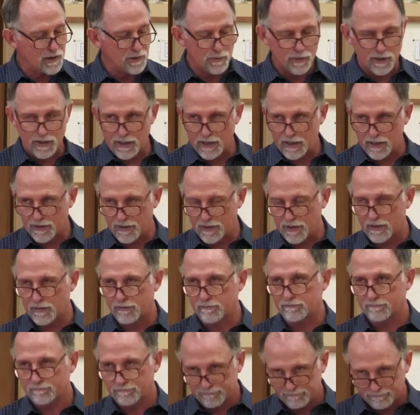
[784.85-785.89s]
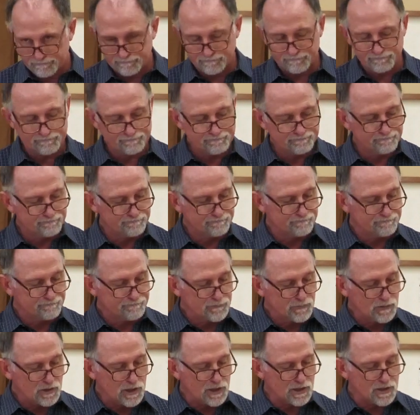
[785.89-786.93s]
to one another.
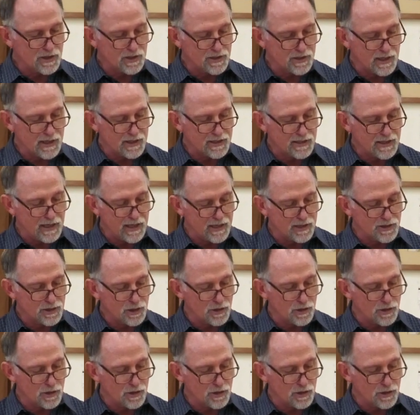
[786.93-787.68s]
Just as I said,